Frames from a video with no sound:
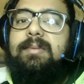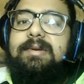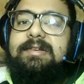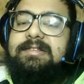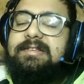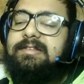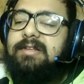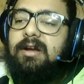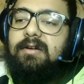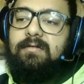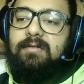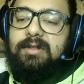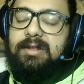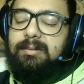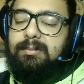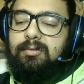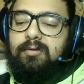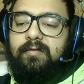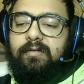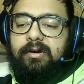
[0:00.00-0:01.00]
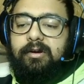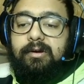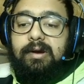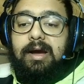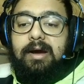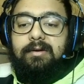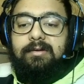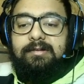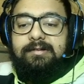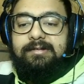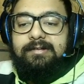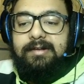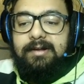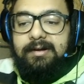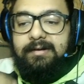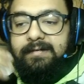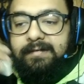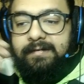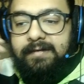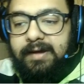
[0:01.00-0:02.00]
weird because he's not really moving around and
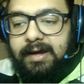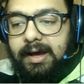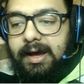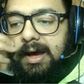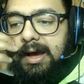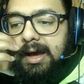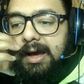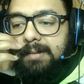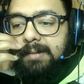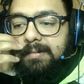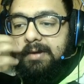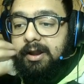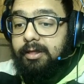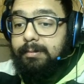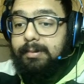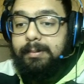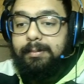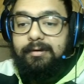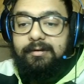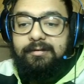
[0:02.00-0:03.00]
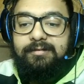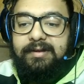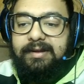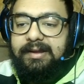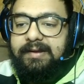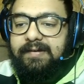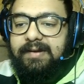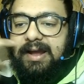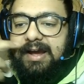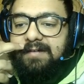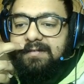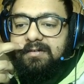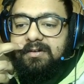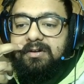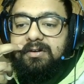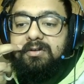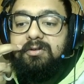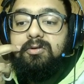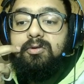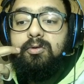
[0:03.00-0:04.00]
stuff. And other people are saying even
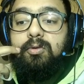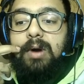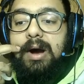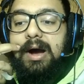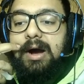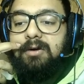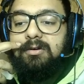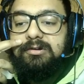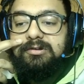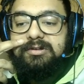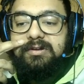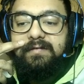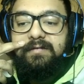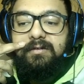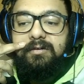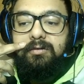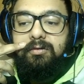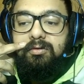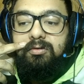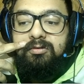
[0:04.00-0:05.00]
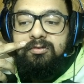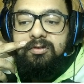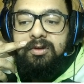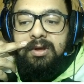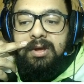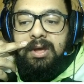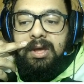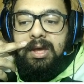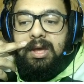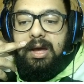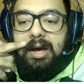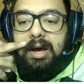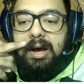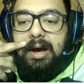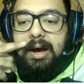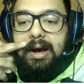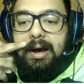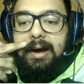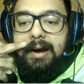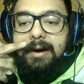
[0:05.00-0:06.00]
after 2 hours of use,
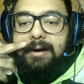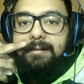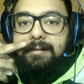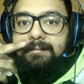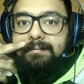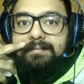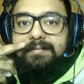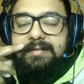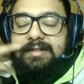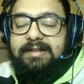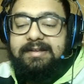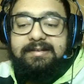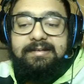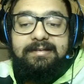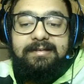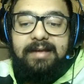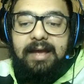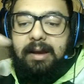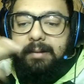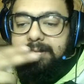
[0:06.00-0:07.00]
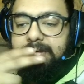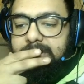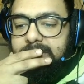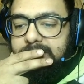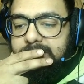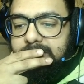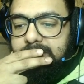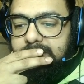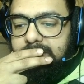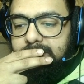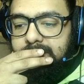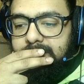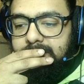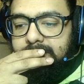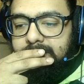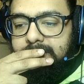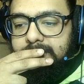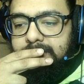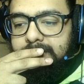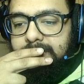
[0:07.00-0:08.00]
this is happening to them.
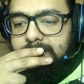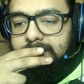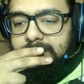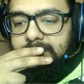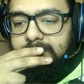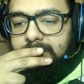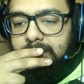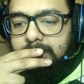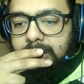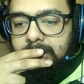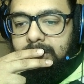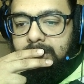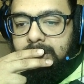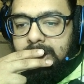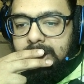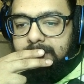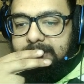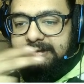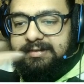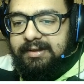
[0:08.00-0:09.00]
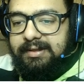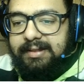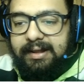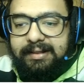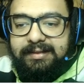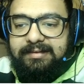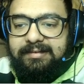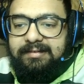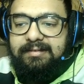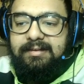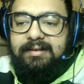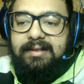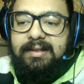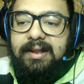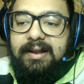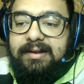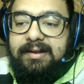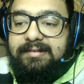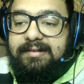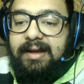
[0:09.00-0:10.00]
So basically, like this is
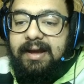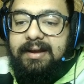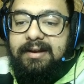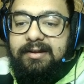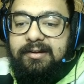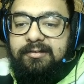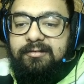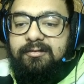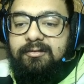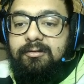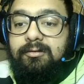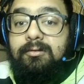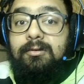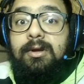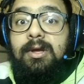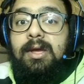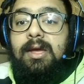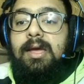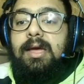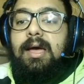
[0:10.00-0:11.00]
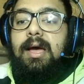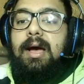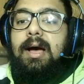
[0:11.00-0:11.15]
a design issue.